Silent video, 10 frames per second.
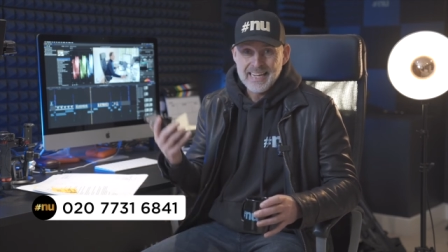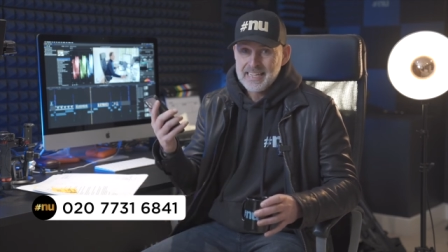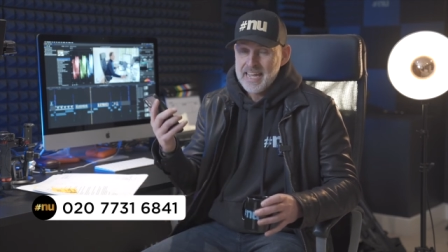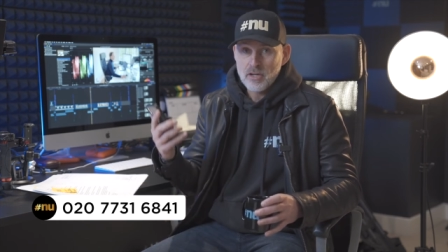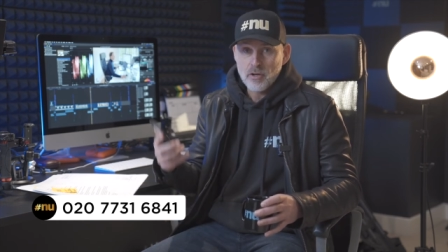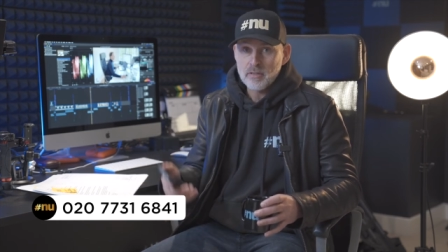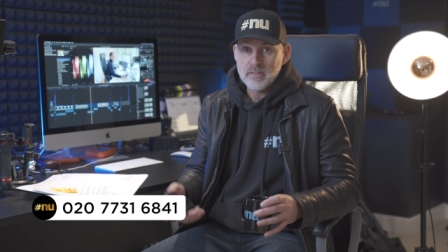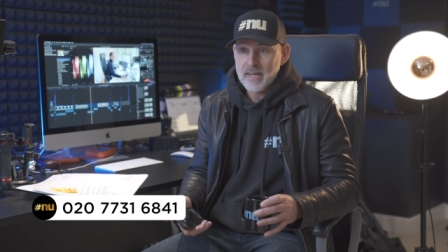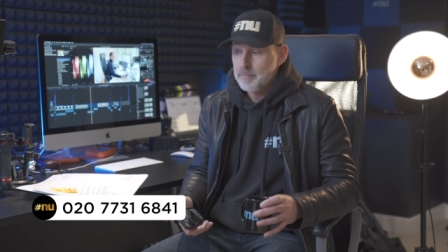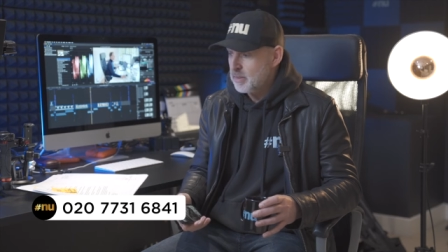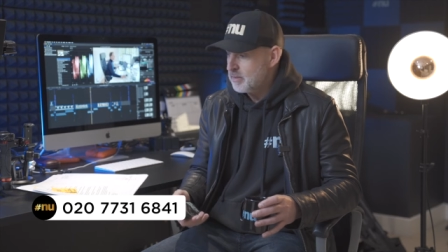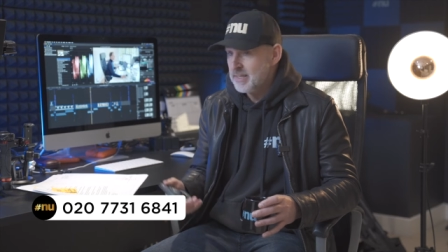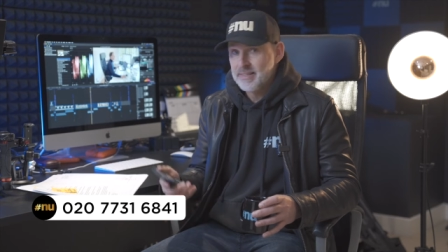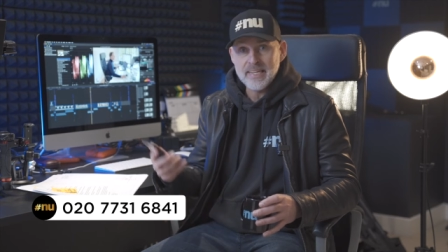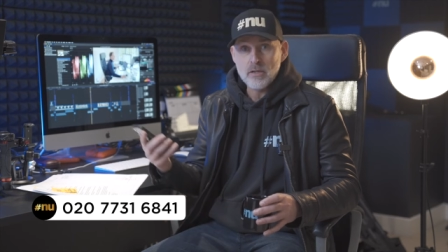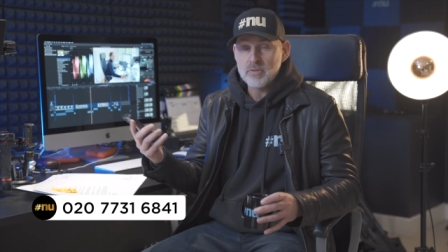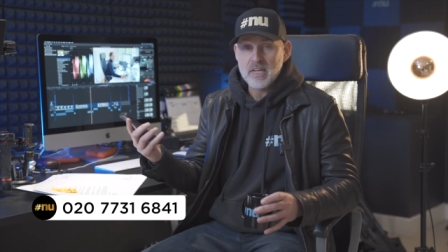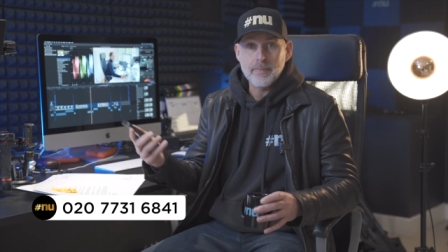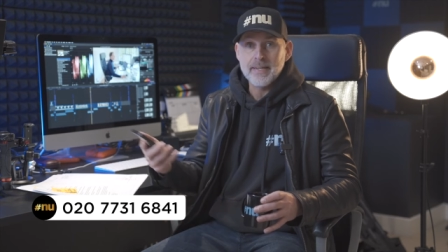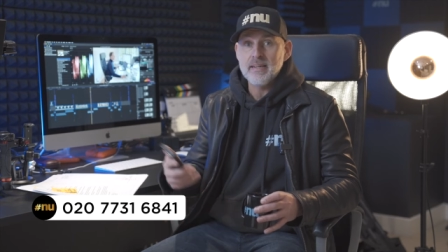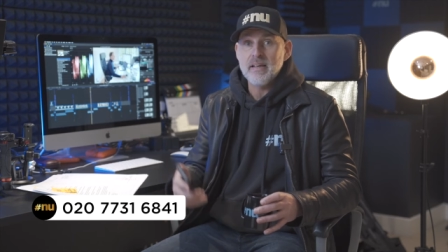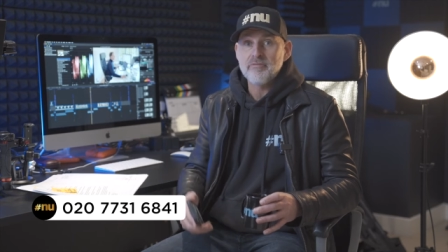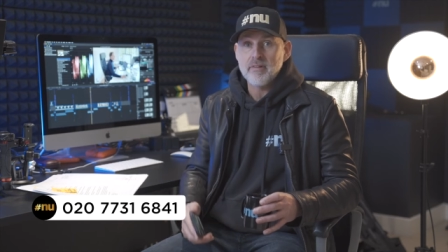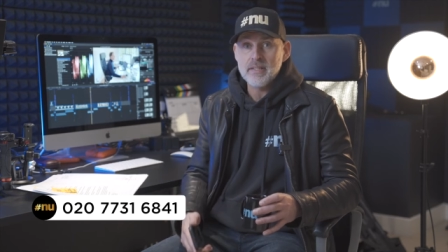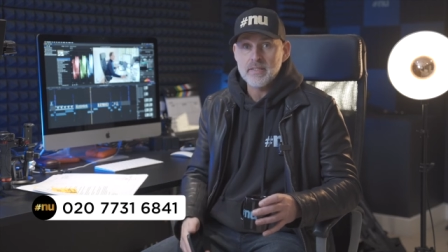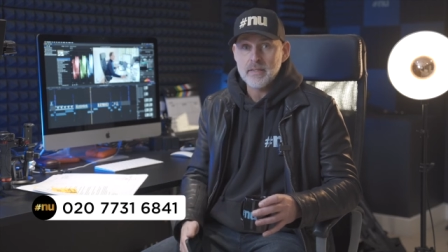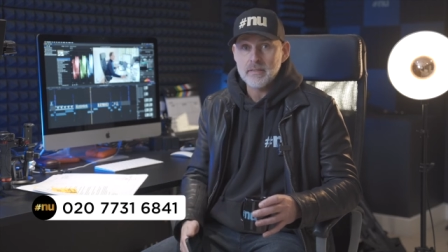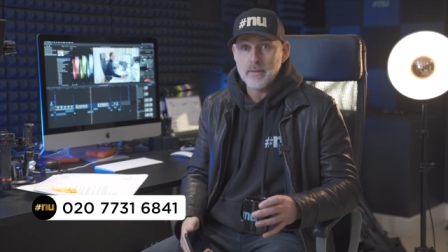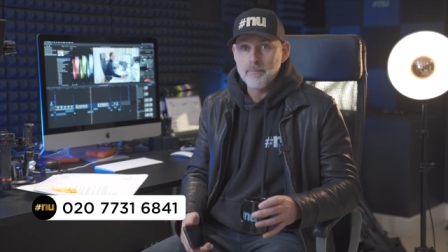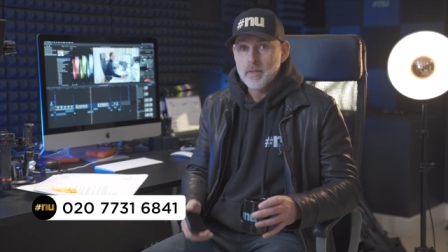get in contact because there's deals coming in left, right and centre.